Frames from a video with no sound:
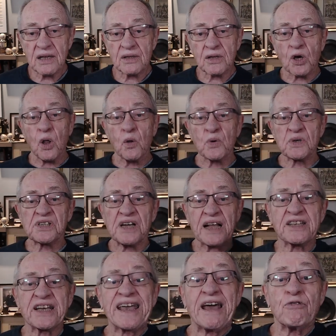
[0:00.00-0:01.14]
The goal was
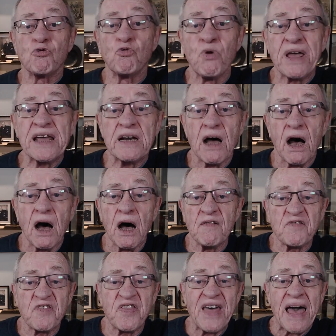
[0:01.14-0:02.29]
not to get rid
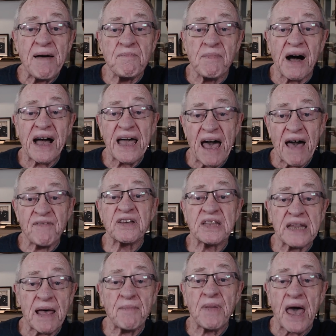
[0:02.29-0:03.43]
of them by having
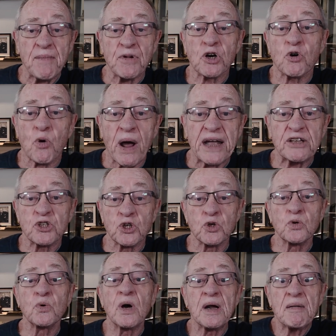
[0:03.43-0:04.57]
them emigrate
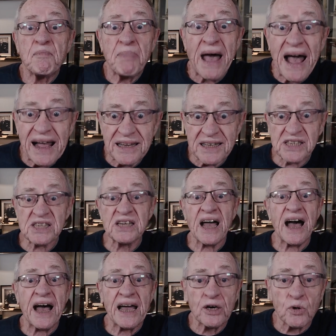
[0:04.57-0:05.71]
to
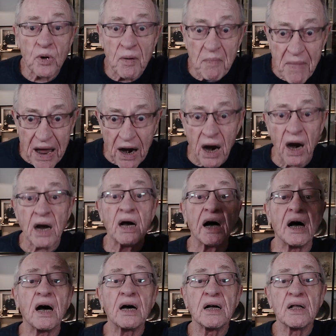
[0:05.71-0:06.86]
Palestine or
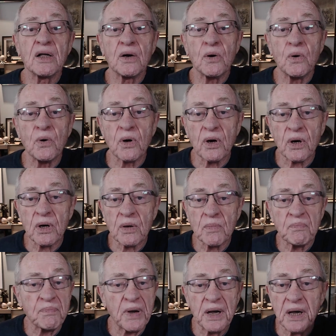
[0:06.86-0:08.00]
America
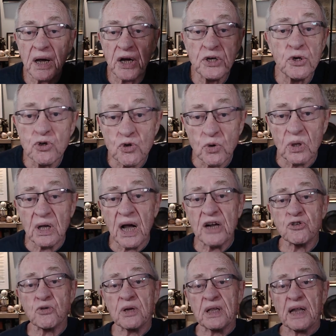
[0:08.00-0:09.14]
or a neutral
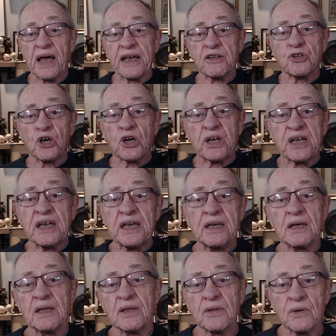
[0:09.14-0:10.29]
country like
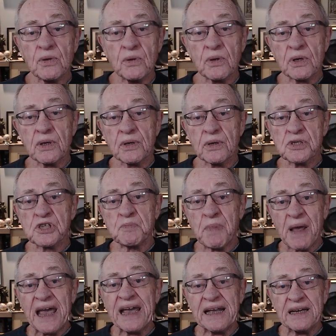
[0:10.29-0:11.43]
Turkey or
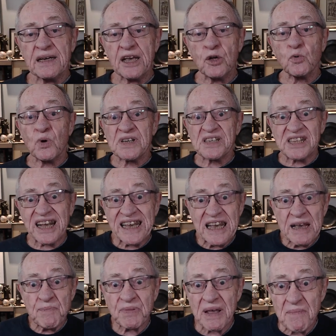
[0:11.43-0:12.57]
Spain. It was to
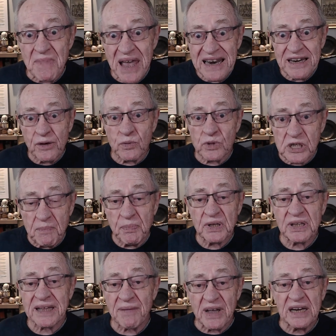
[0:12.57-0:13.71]
keep them in. It was to
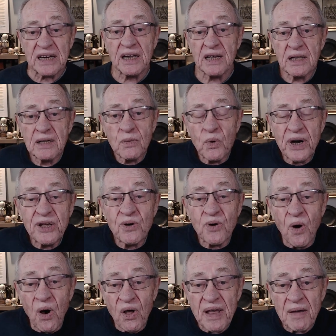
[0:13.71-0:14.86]
put them in, what do you
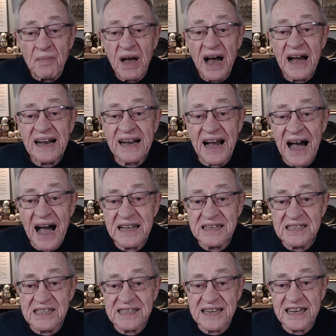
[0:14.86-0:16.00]
call them?
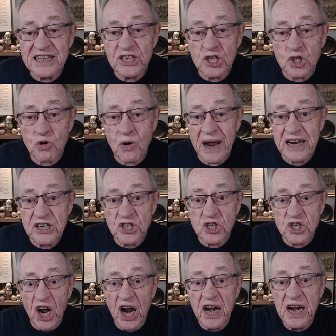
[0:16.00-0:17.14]

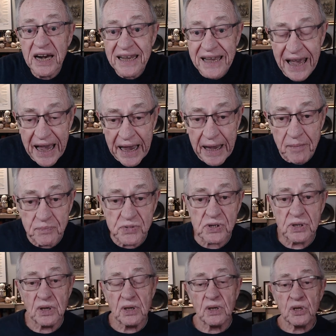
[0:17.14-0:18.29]
Concentration camps,
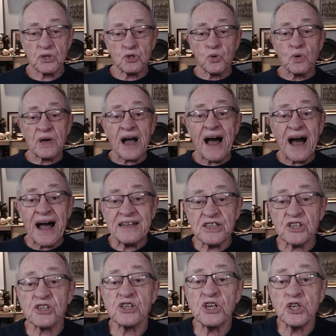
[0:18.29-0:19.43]
to
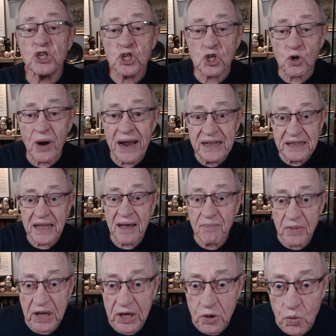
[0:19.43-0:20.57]
concentrate them
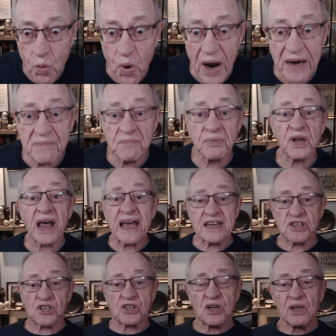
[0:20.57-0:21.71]
in one
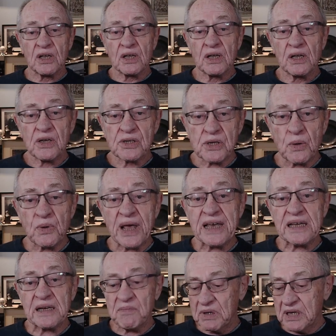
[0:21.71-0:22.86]
place so they
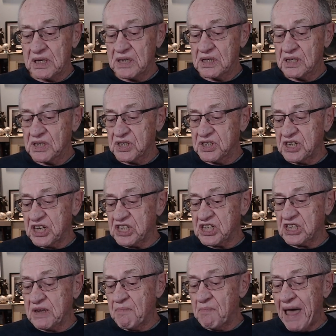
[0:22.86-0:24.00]
can be
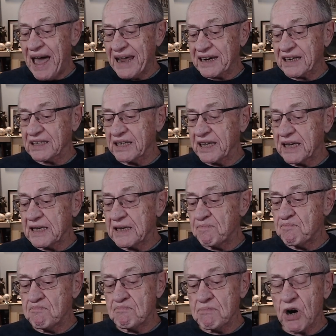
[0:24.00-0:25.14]
systematically
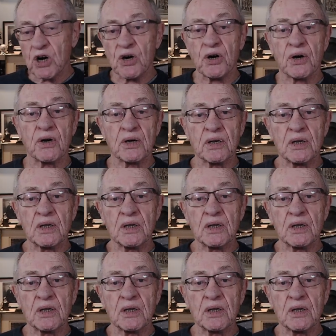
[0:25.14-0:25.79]
murdered.